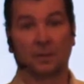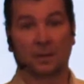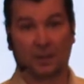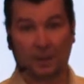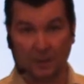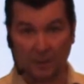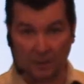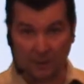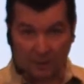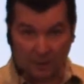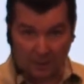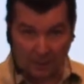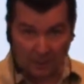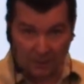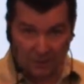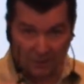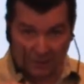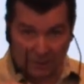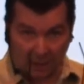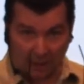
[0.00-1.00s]
He,
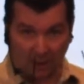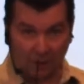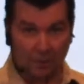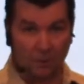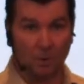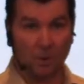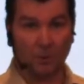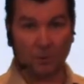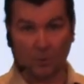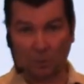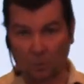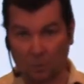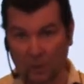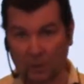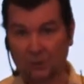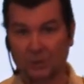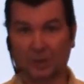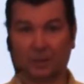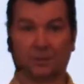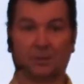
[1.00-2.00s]
he's seeking you out. You're
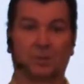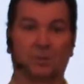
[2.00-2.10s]
watching